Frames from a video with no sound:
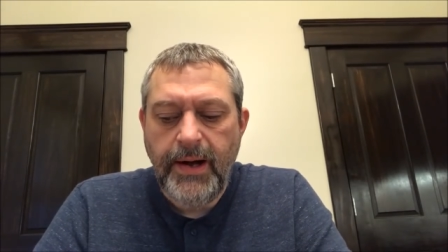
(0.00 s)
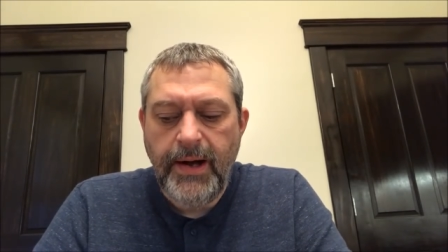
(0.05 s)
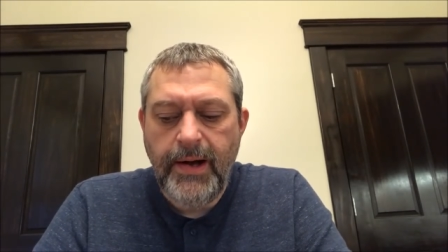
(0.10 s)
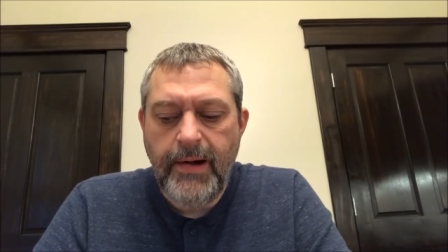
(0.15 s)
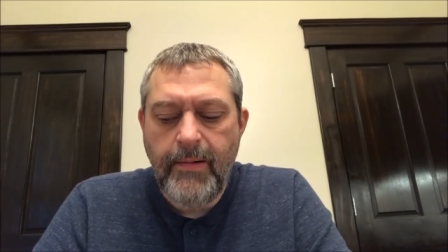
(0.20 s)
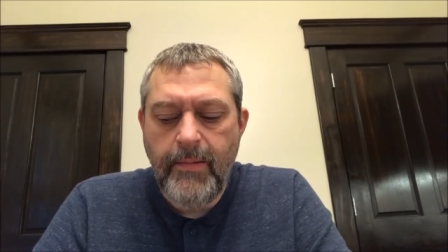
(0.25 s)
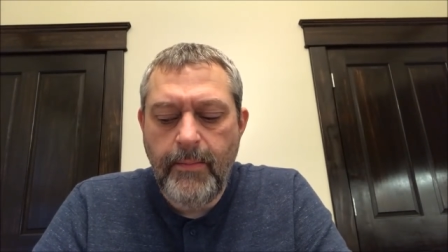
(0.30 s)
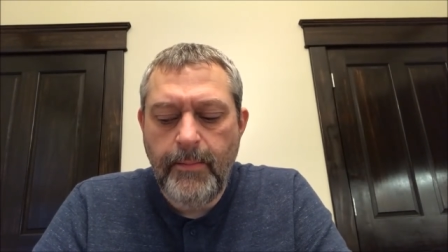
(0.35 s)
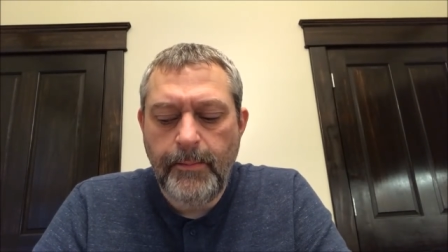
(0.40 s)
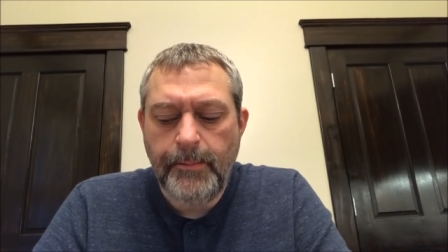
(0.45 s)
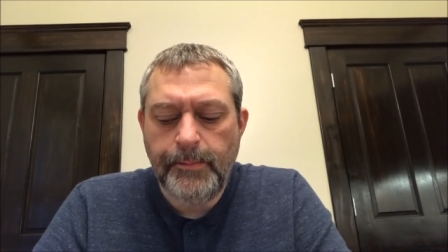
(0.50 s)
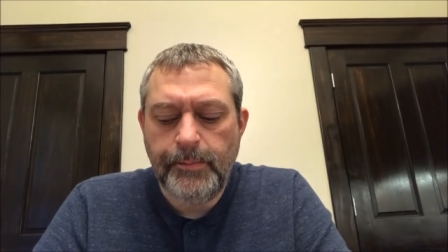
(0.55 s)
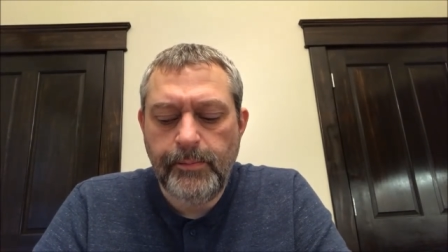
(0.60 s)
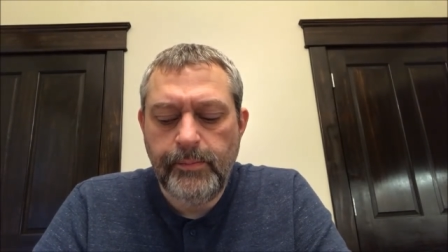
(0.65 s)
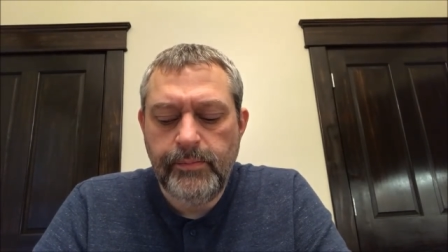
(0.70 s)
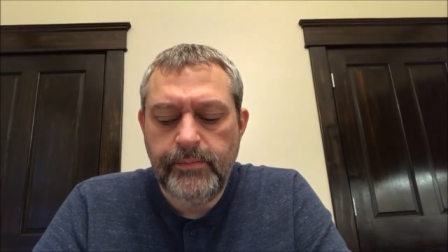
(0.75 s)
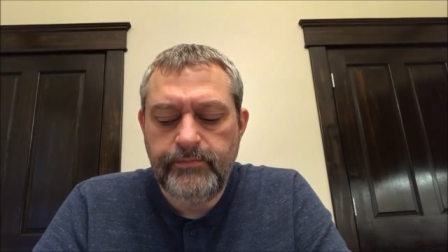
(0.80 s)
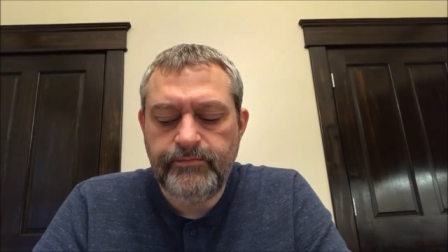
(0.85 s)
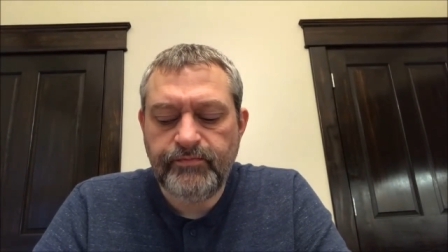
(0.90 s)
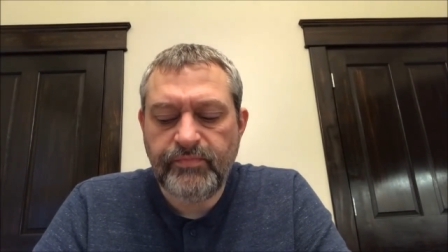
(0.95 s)

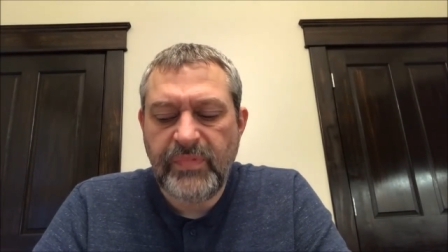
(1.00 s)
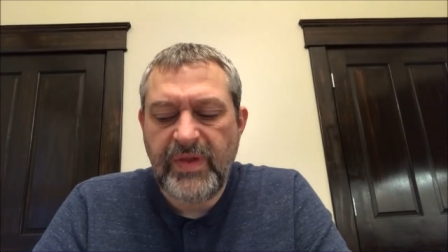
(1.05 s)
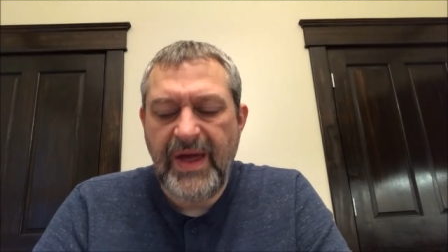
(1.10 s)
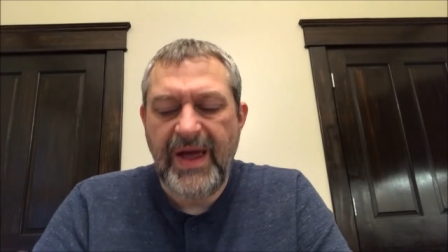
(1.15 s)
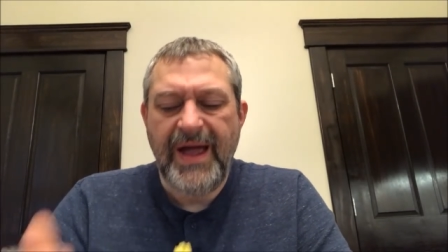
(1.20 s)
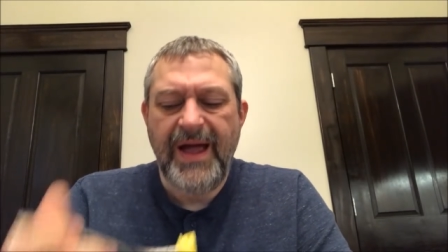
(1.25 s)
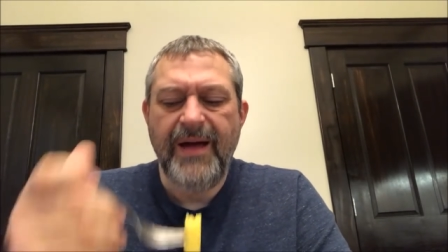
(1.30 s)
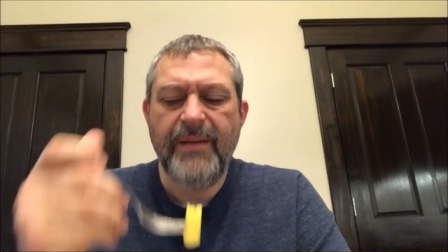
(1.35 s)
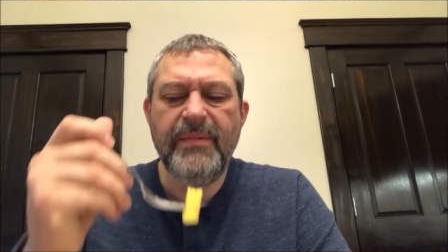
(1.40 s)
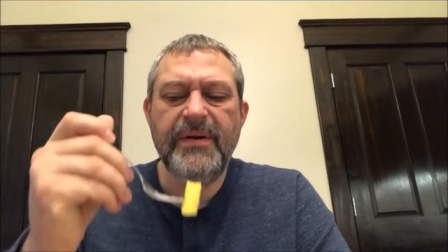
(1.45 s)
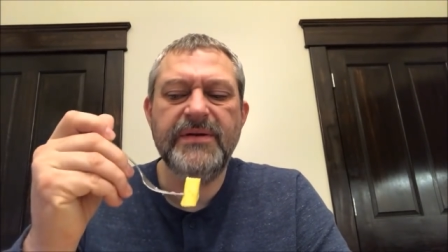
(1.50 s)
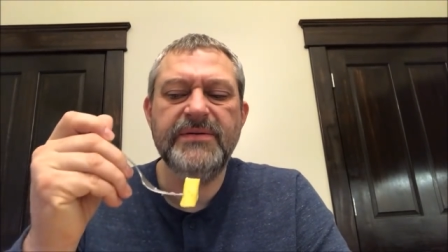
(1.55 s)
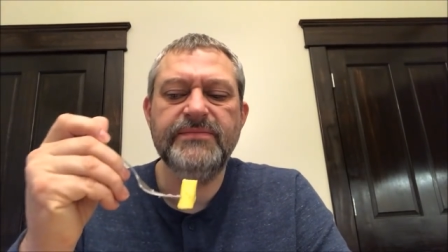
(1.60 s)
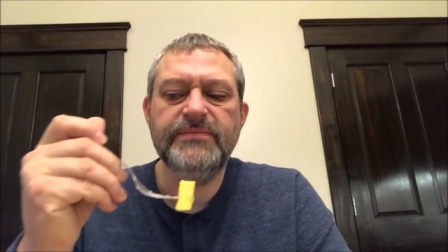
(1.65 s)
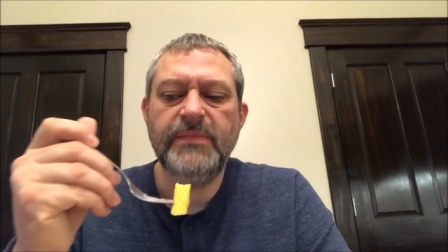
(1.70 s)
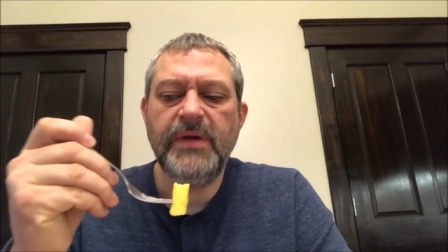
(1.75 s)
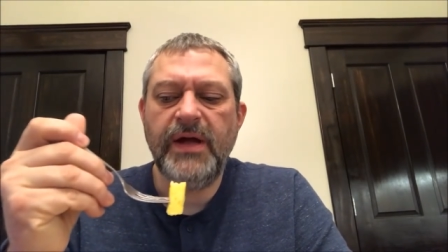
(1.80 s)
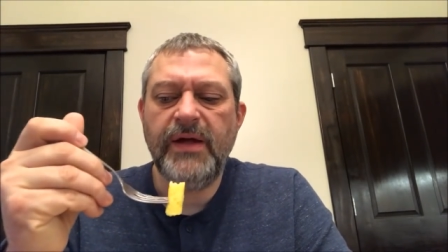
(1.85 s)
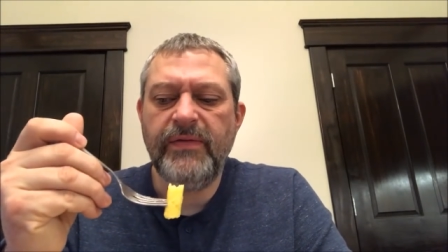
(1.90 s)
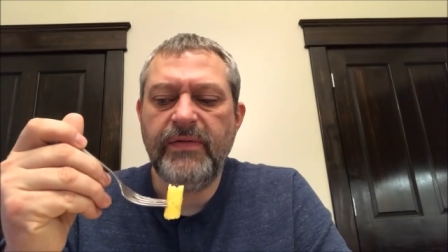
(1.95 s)
The
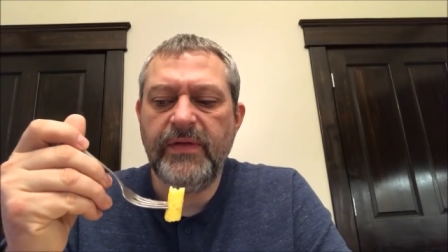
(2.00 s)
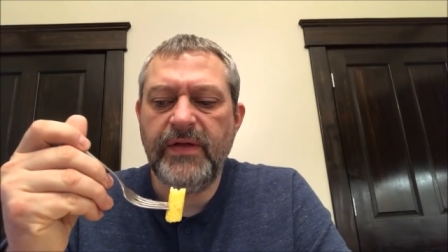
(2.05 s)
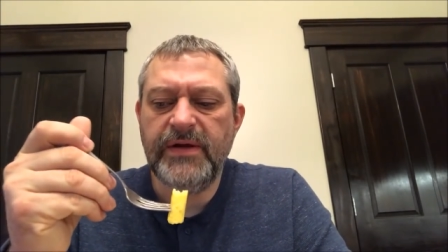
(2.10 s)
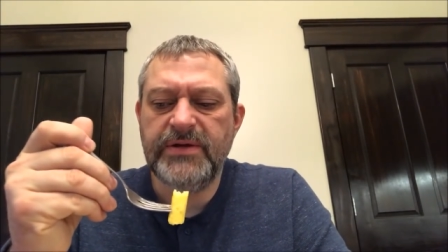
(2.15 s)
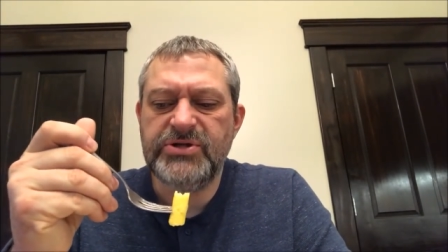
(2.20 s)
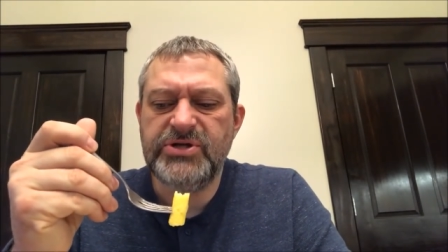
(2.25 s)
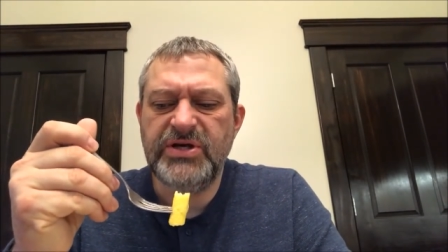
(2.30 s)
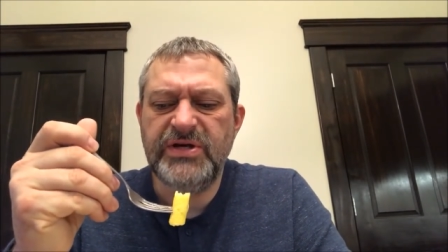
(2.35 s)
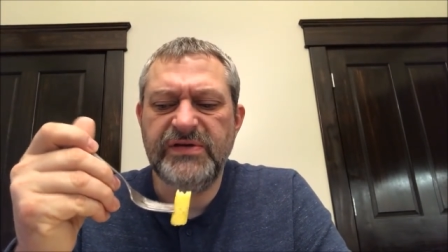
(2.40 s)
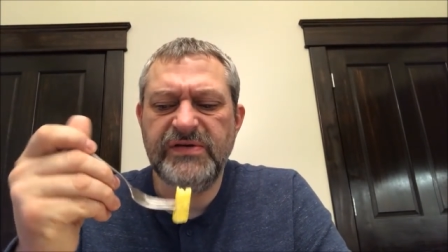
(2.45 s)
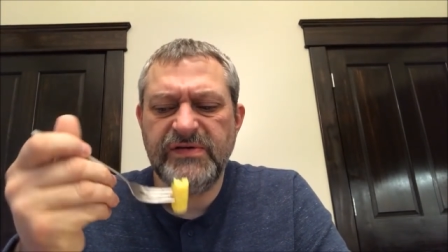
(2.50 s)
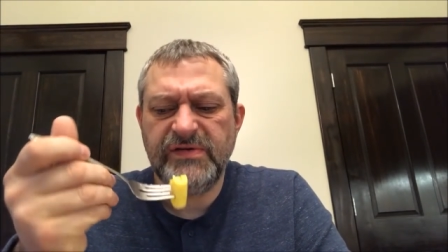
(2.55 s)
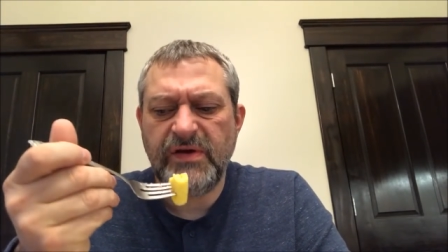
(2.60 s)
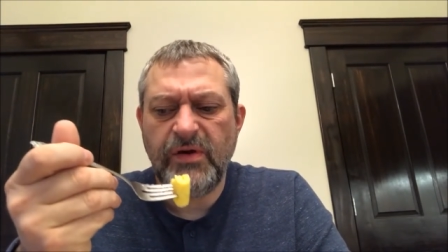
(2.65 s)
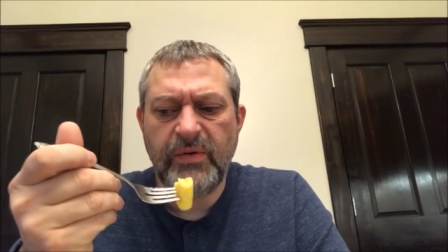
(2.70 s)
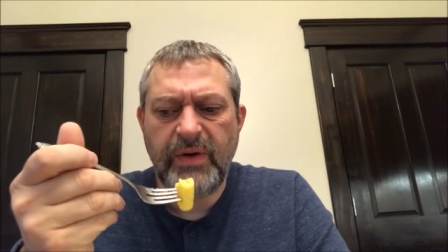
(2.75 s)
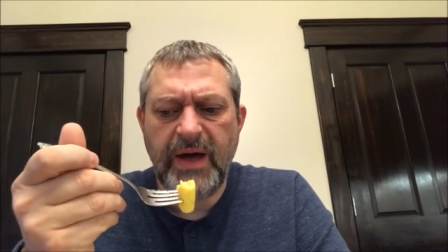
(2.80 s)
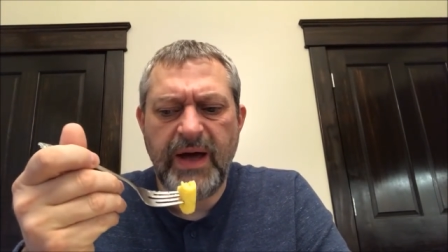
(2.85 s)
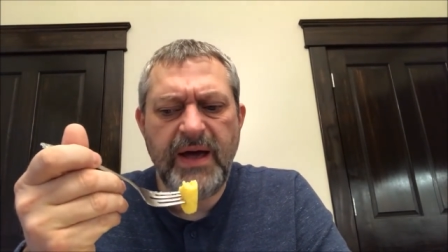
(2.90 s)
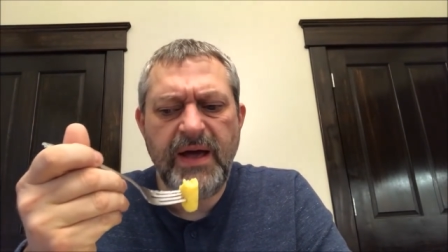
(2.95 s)
ham and the cheese is
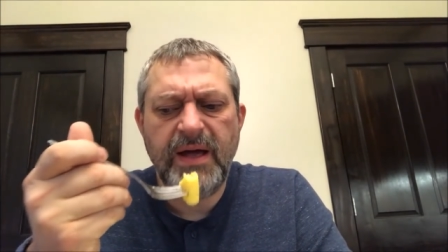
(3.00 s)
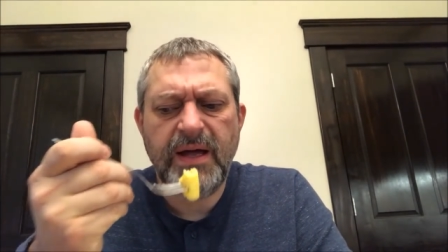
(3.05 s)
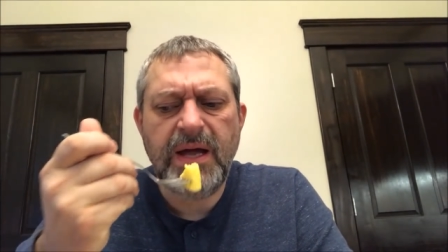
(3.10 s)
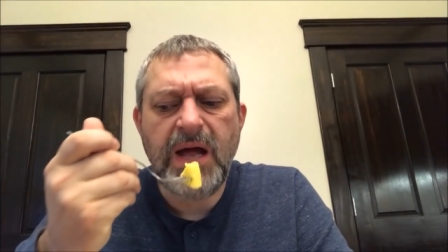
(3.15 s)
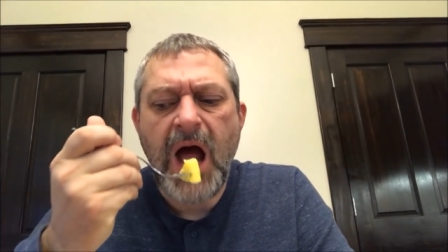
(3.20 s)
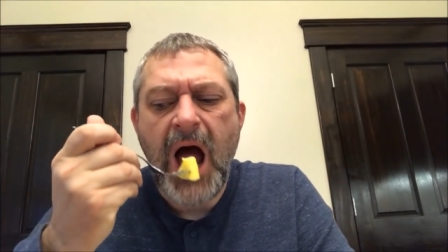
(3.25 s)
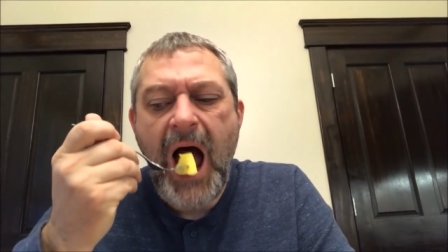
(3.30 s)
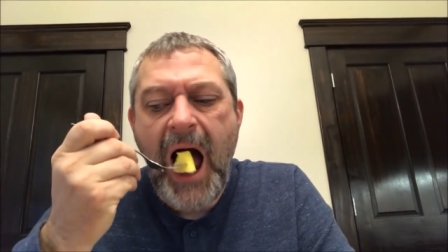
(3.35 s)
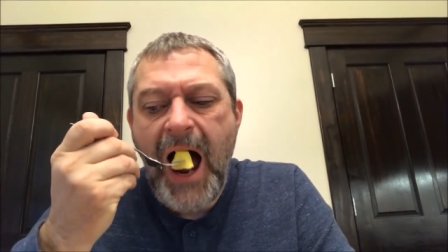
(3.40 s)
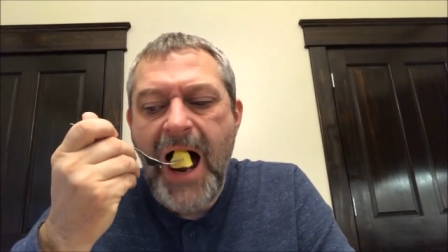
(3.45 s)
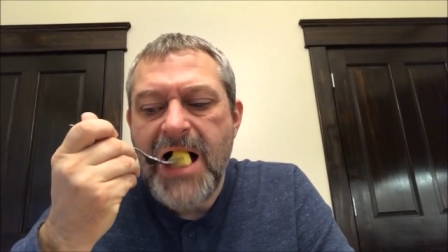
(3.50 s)
okay.